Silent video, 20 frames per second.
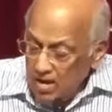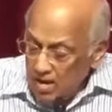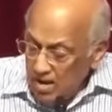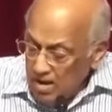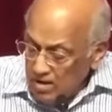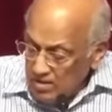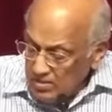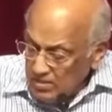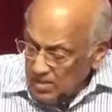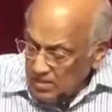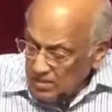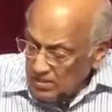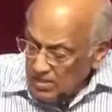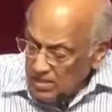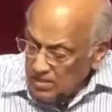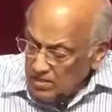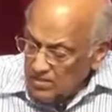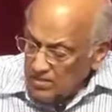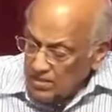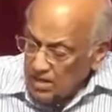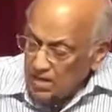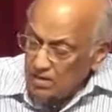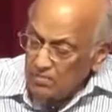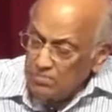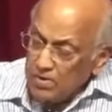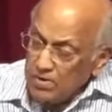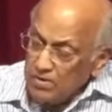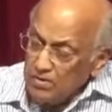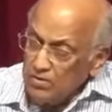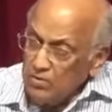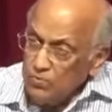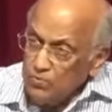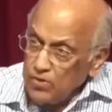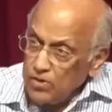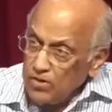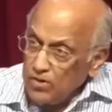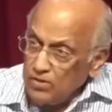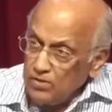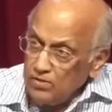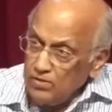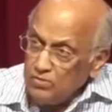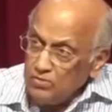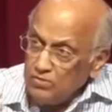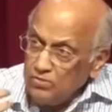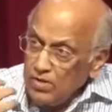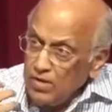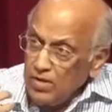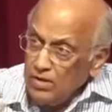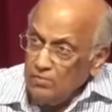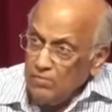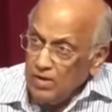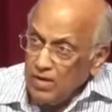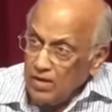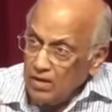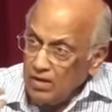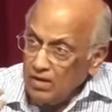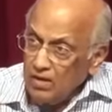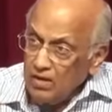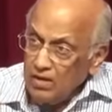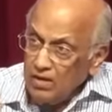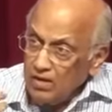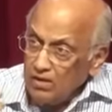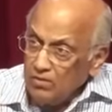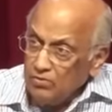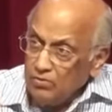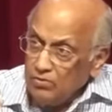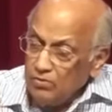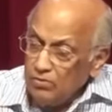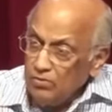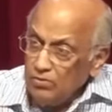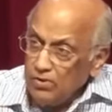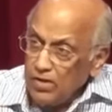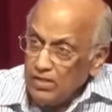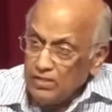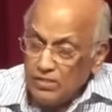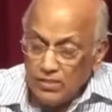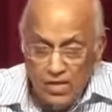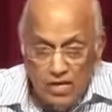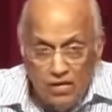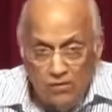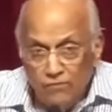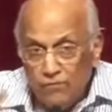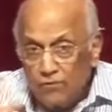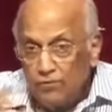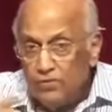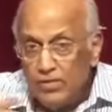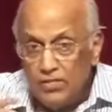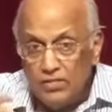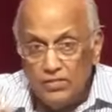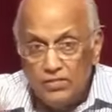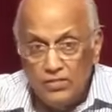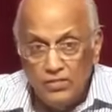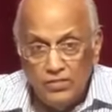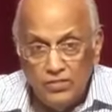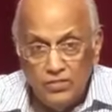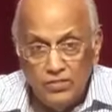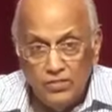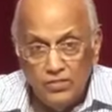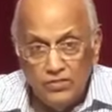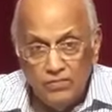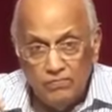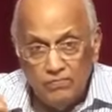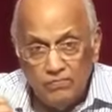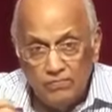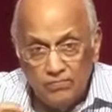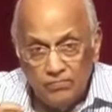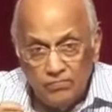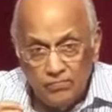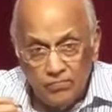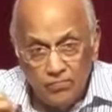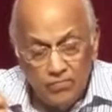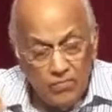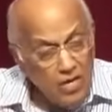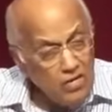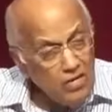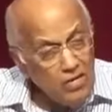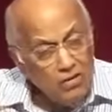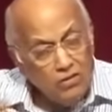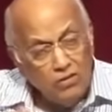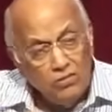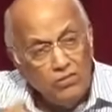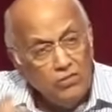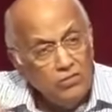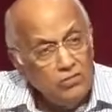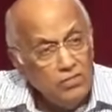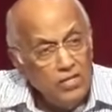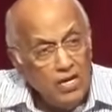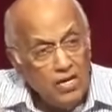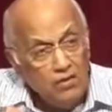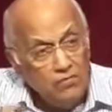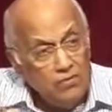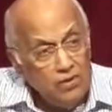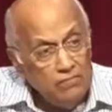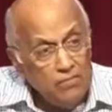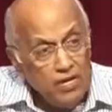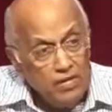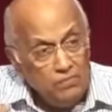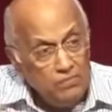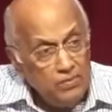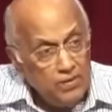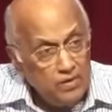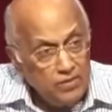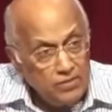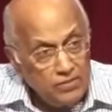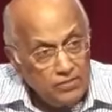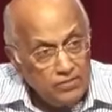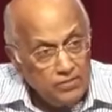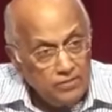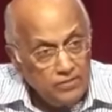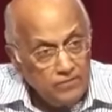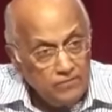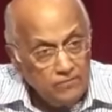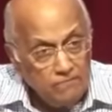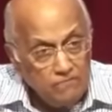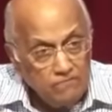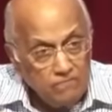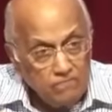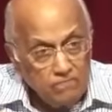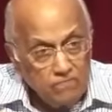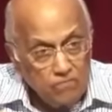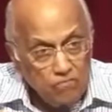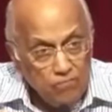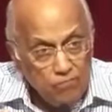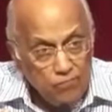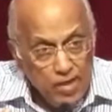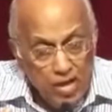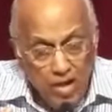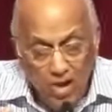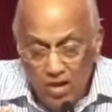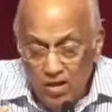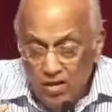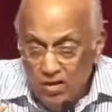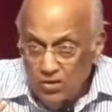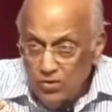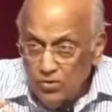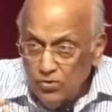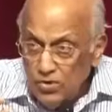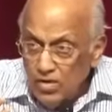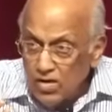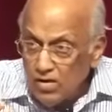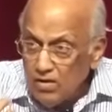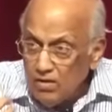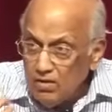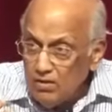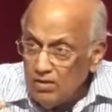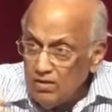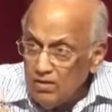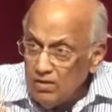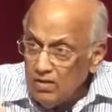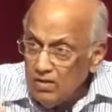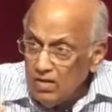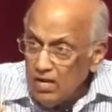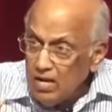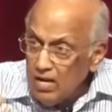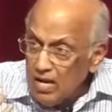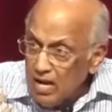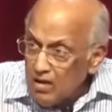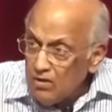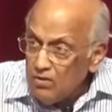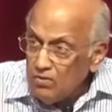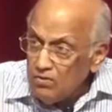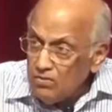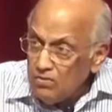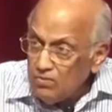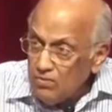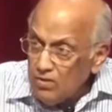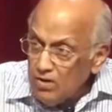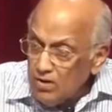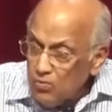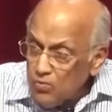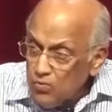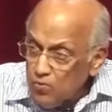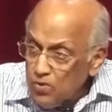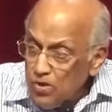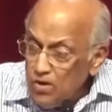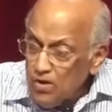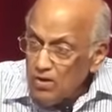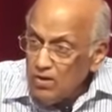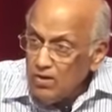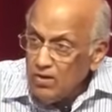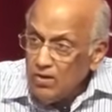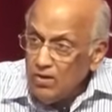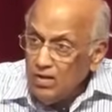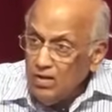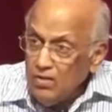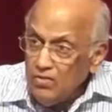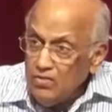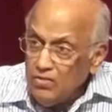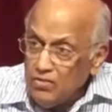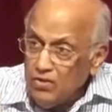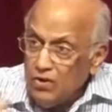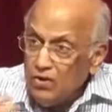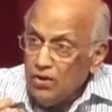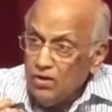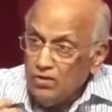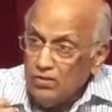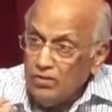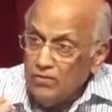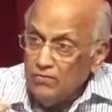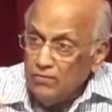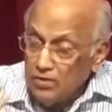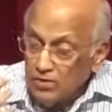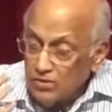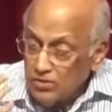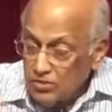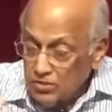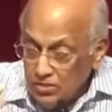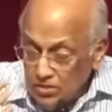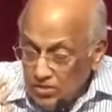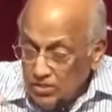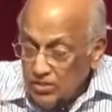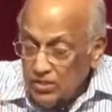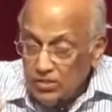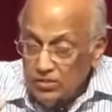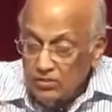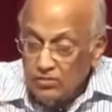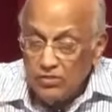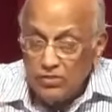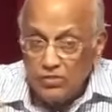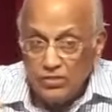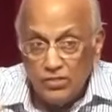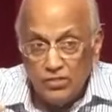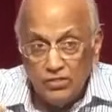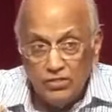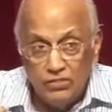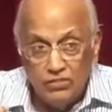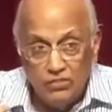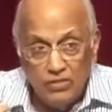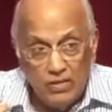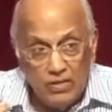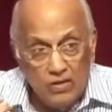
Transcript: And as I said, the second part of the world ruining me through its influences, that can also take away my peace. You cannot allow a worldly thought, if you're a sincere Christian,